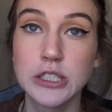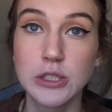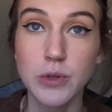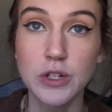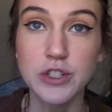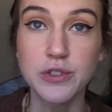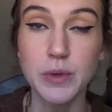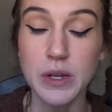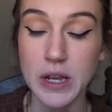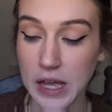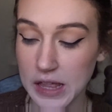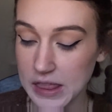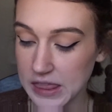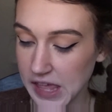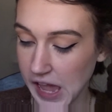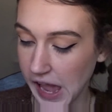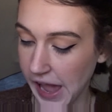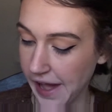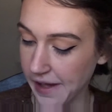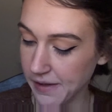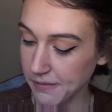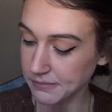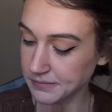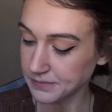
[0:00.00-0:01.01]
once we got
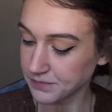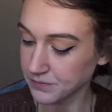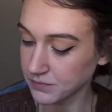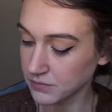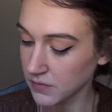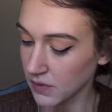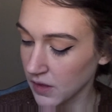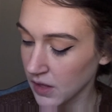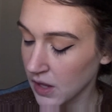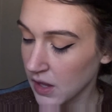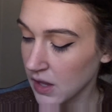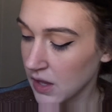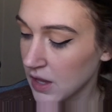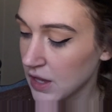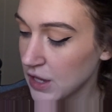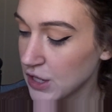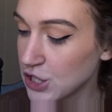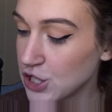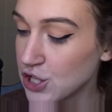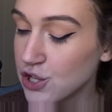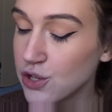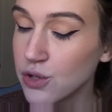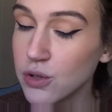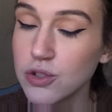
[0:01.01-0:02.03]
that,
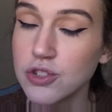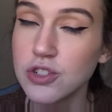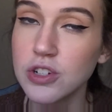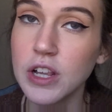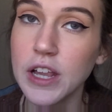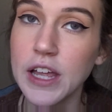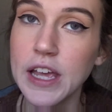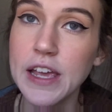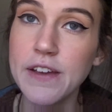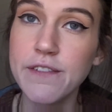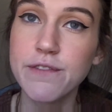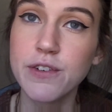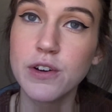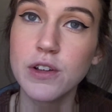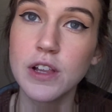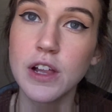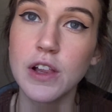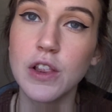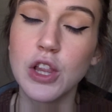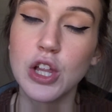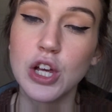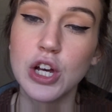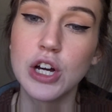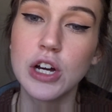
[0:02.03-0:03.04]
usually for
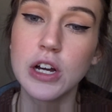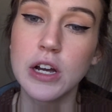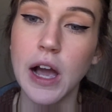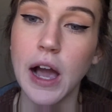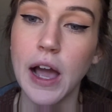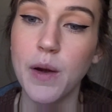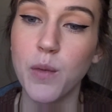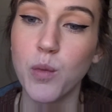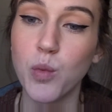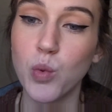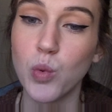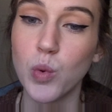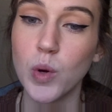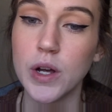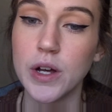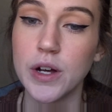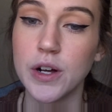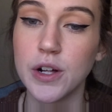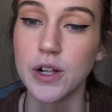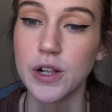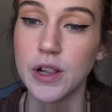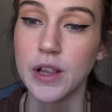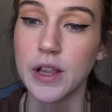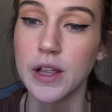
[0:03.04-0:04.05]
the look I
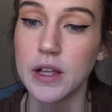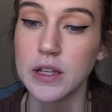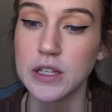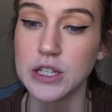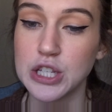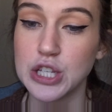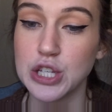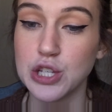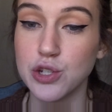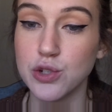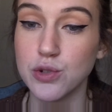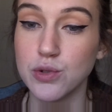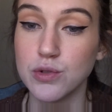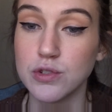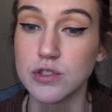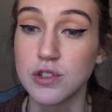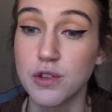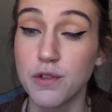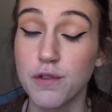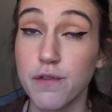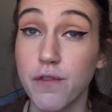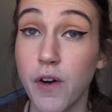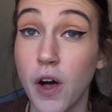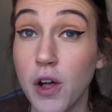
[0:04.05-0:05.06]
will use
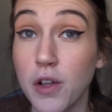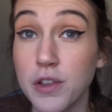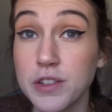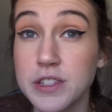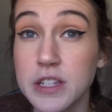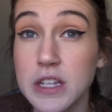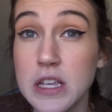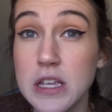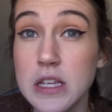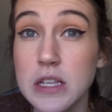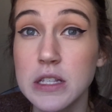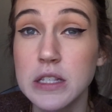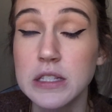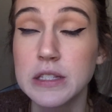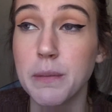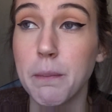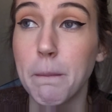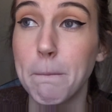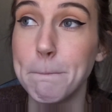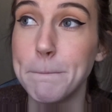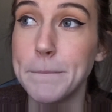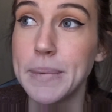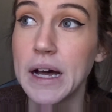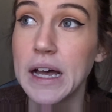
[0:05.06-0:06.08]
falsies,
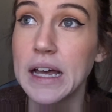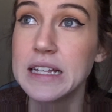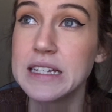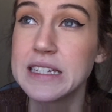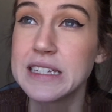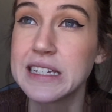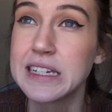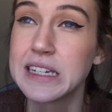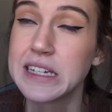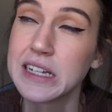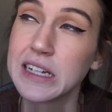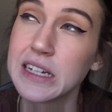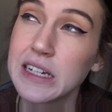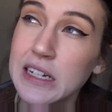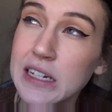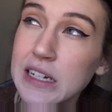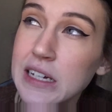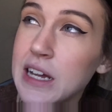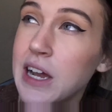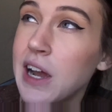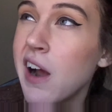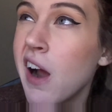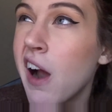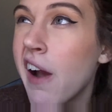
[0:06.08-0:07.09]
but
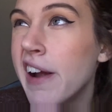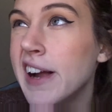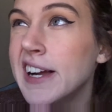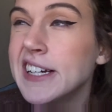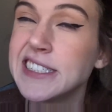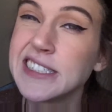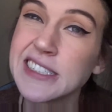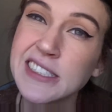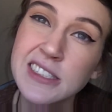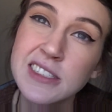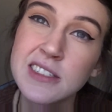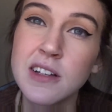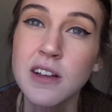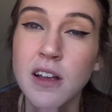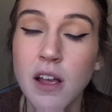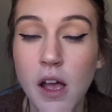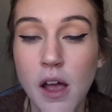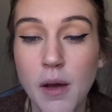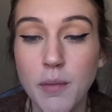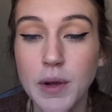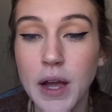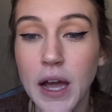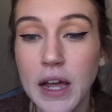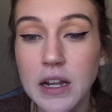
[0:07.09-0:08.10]

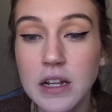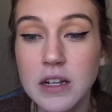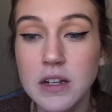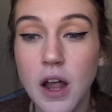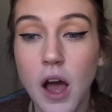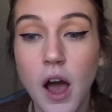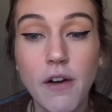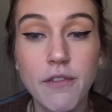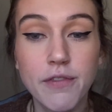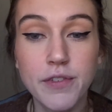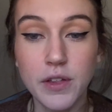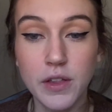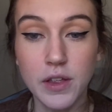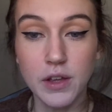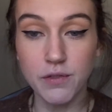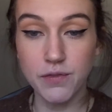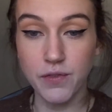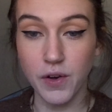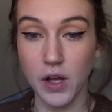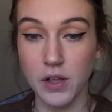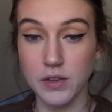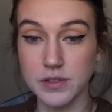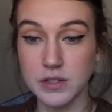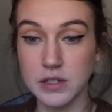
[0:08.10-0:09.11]
I'm kind of not feeling
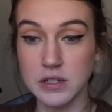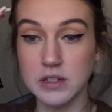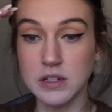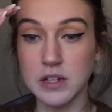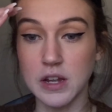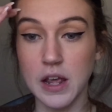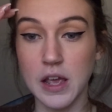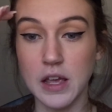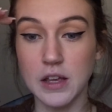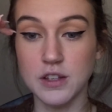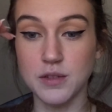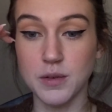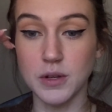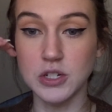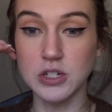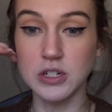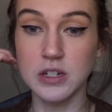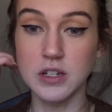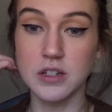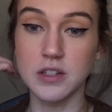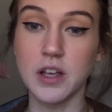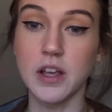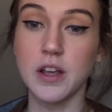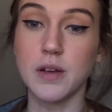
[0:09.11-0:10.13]
falsies today, especially
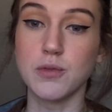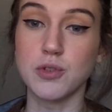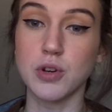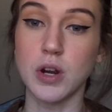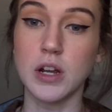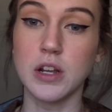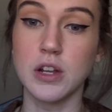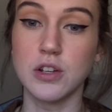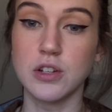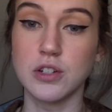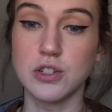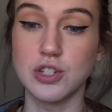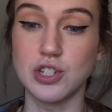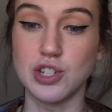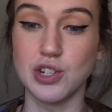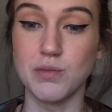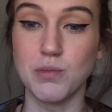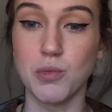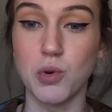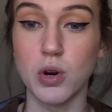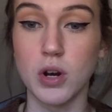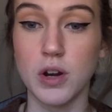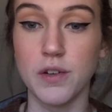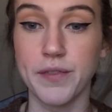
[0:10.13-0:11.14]
because I am trying to just do
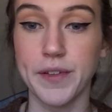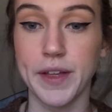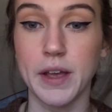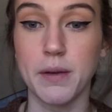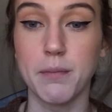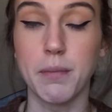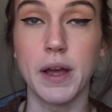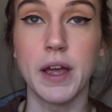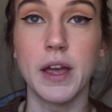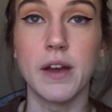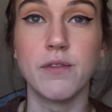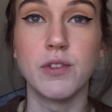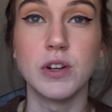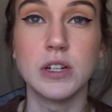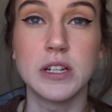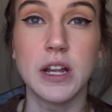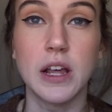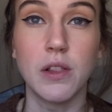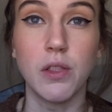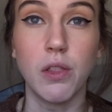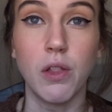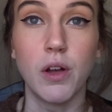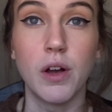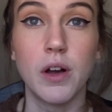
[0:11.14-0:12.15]
more of like my
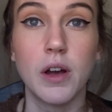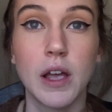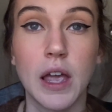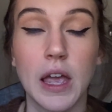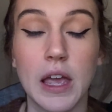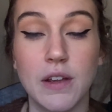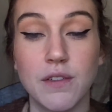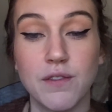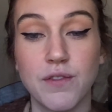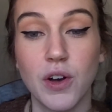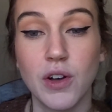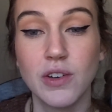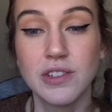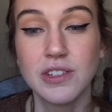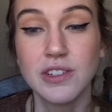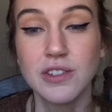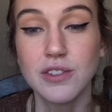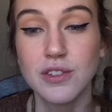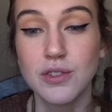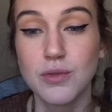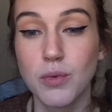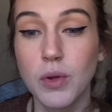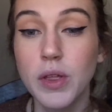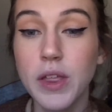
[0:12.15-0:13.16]
everyday look, and falsies
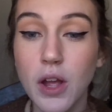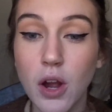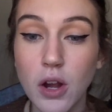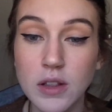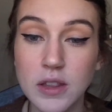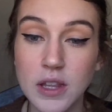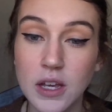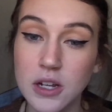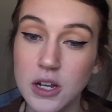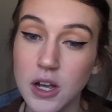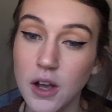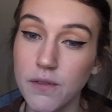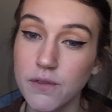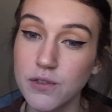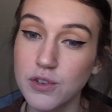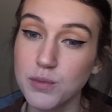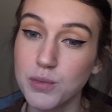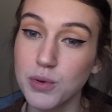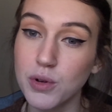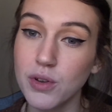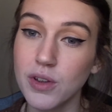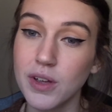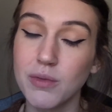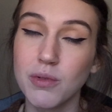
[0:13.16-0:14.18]
just really aren't that
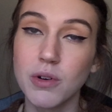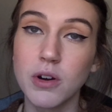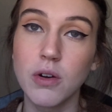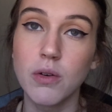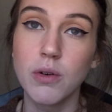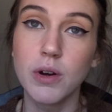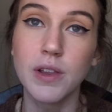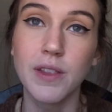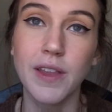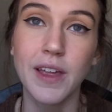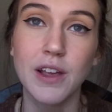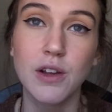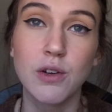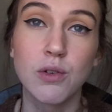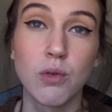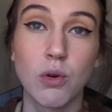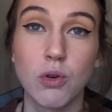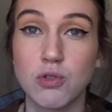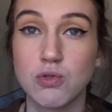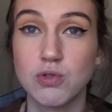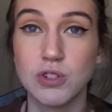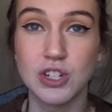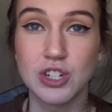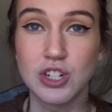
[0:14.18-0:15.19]
comfortable. And we're going like
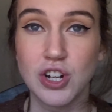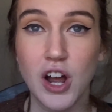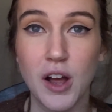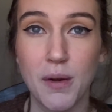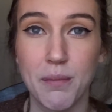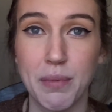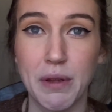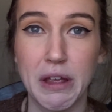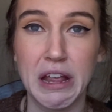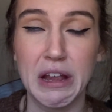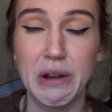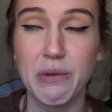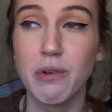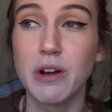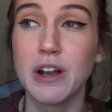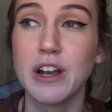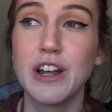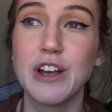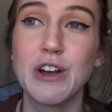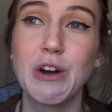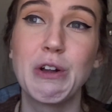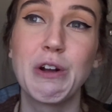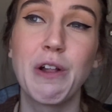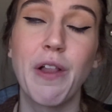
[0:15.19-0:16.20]
grocery shopping, we're
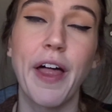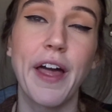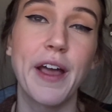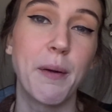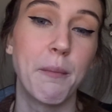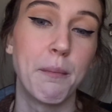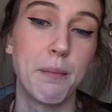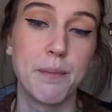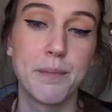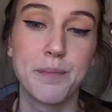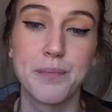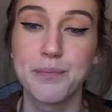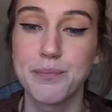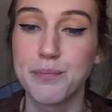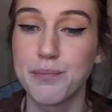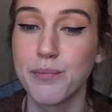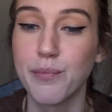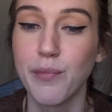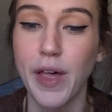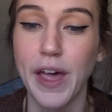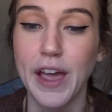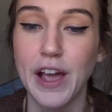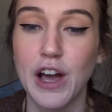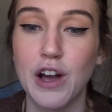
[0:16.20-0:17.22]
gonna go to like
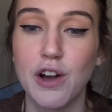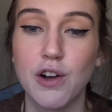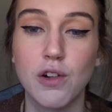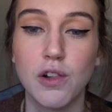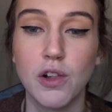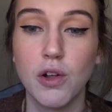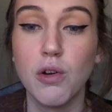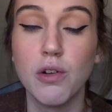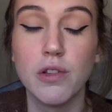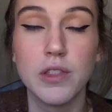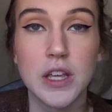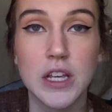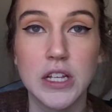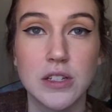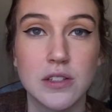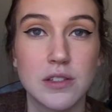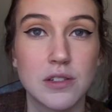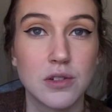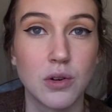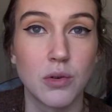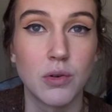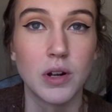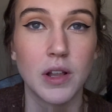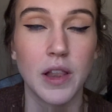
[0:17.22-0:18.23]
a clothing
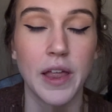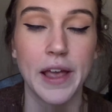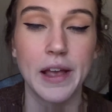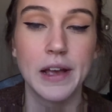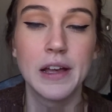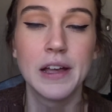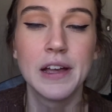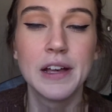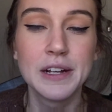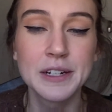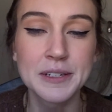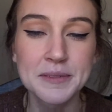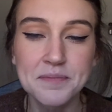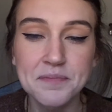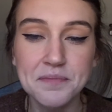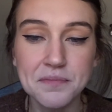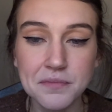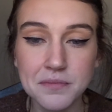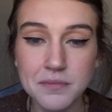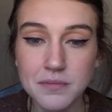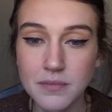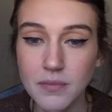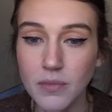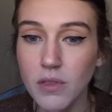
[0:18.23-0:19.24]
store, like
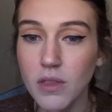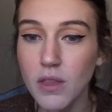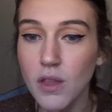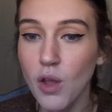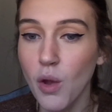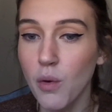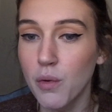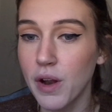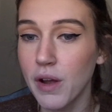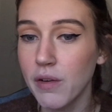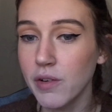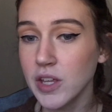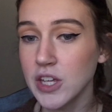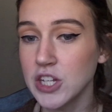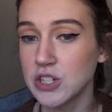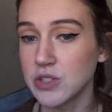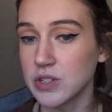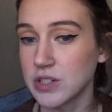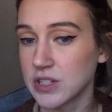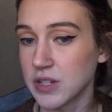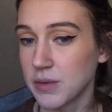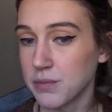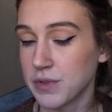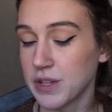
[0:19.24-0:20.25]
I'm not really
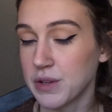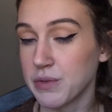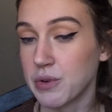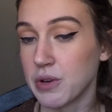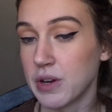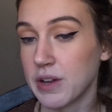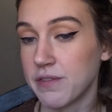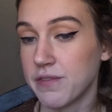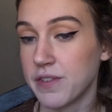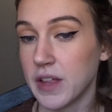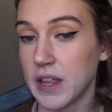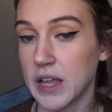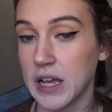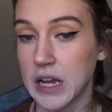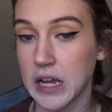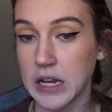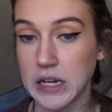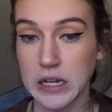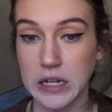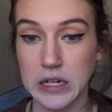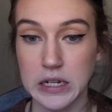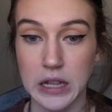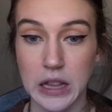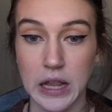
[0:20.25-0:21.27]
doing something where I feel like I
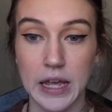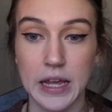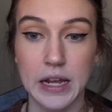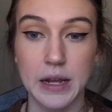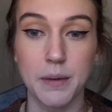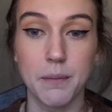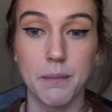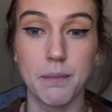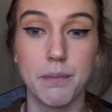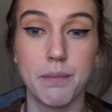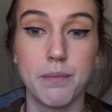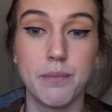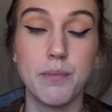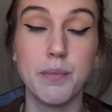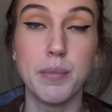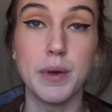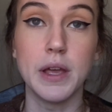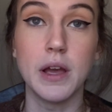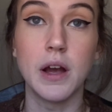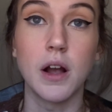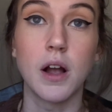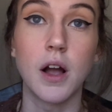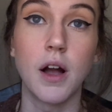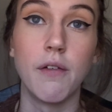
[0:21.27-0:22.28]
need to like
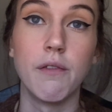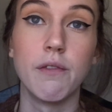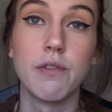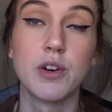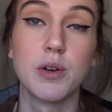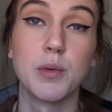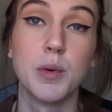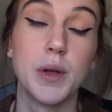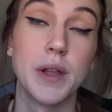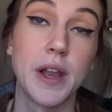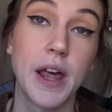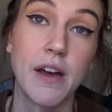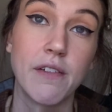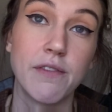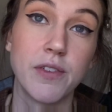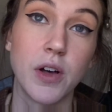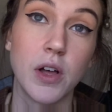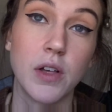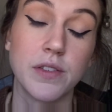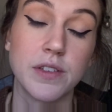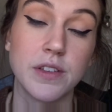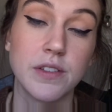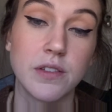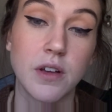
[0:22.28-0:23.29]
be uncomfortable and have
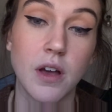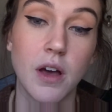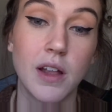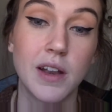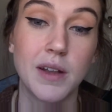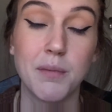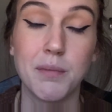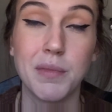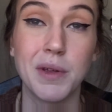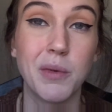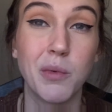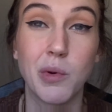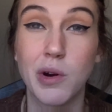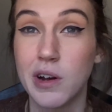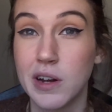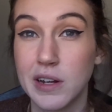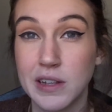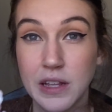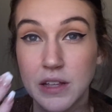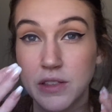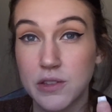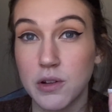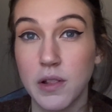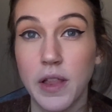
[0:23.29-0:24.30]
falsies on and be worried
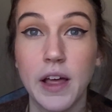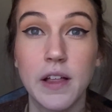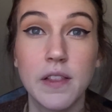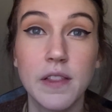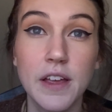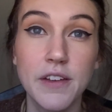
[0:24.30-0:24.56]
that they're like